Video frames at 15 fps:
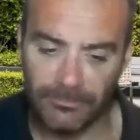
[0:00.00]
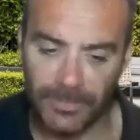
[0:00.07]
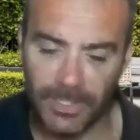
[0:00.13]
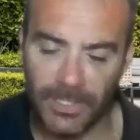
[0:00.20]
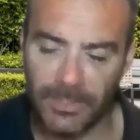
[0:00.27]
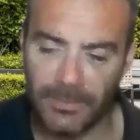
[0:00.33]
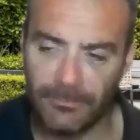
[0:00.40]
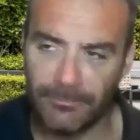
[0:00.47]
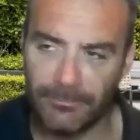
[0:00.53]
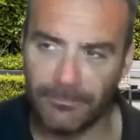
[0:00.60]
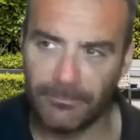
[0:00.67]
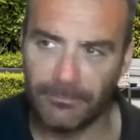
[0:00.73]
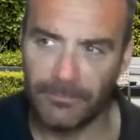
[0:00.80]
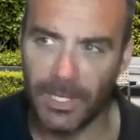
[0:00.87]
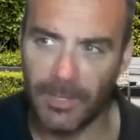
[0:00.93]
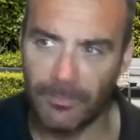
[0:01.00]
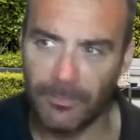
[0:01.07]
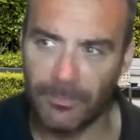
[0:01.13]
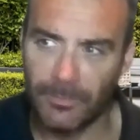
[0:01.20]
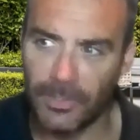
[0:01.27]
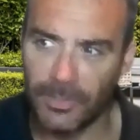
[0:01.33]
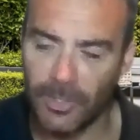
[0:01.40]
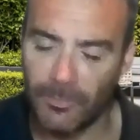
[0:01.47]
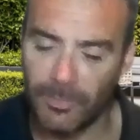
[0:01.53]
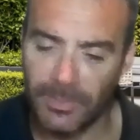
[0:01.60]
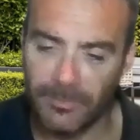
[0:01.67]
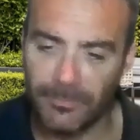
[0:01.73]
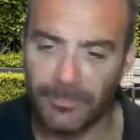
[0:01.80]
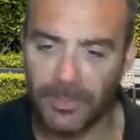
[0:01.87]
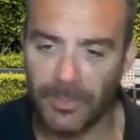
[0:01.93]

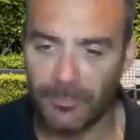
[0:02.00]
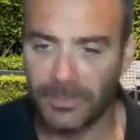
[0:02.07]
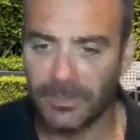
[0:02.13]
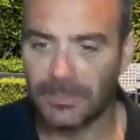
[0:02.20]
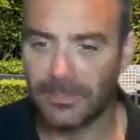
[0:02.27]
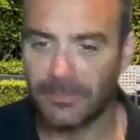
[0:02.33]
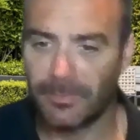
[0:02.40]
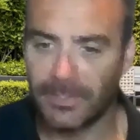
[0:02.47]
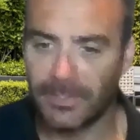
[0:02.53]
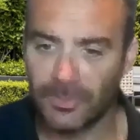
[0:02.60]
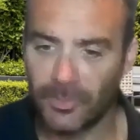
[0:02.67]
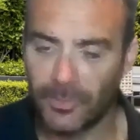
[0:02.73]
competency-based.